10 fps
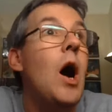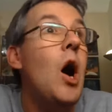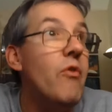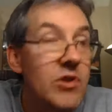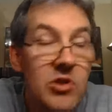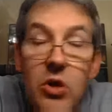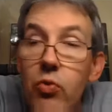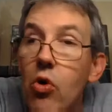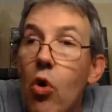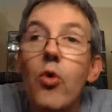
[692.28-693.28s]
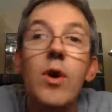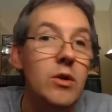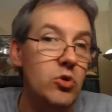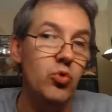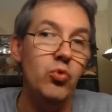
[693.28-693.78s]
Obviously,
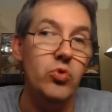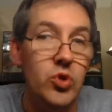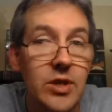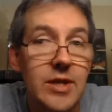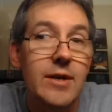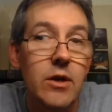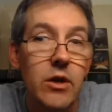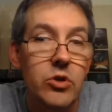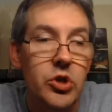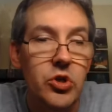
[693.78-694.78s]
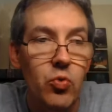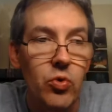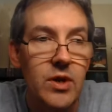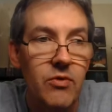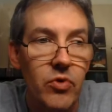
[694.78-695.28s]
recording tools and technologies
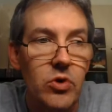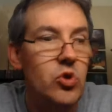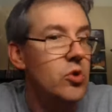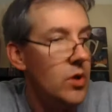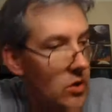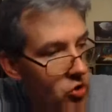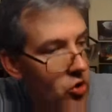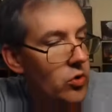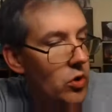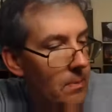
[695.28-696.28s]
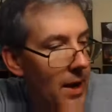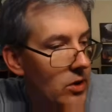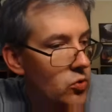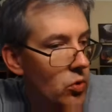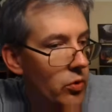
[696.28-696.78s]
were different. And so, you know,
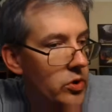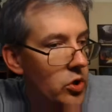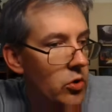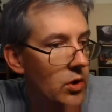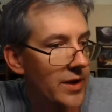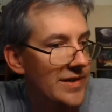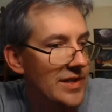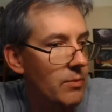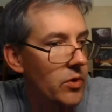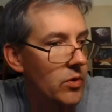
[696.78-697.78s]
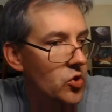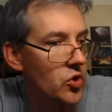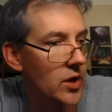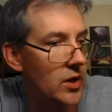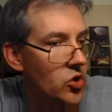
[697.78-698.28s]
bands were going to utilize some of those
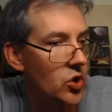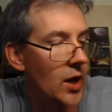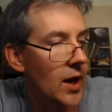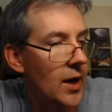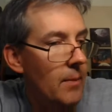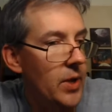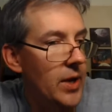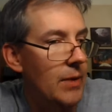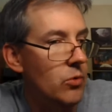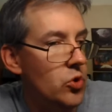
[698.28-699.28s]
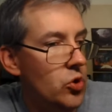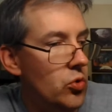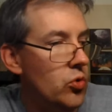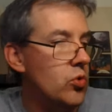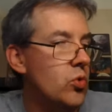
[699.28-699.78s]
things, being able
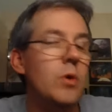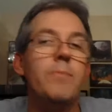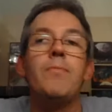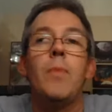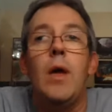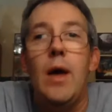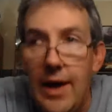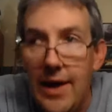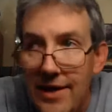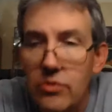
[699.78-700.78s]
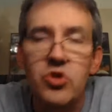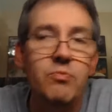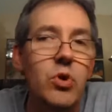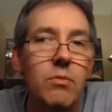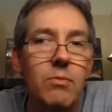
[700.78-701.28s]
to, you know,
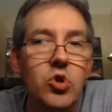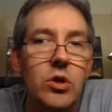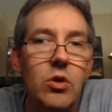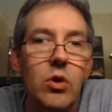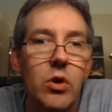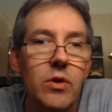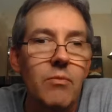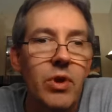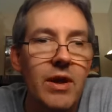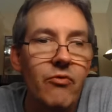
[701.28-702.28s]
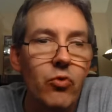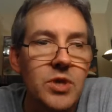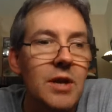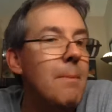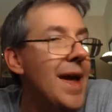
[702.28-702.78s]
spread music on
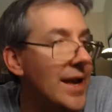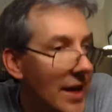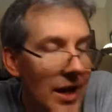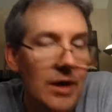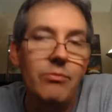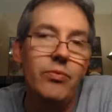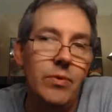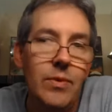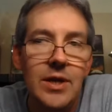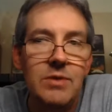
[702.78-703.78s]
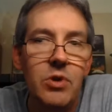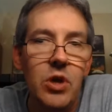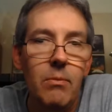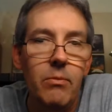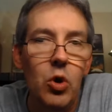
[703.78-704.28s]
platforms like Bandcamp has
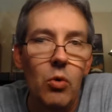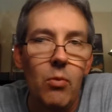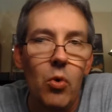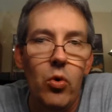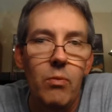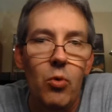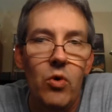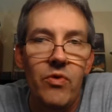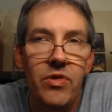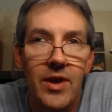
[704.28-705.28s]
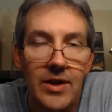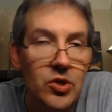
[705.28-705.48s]
become, you know, more and more of a thing.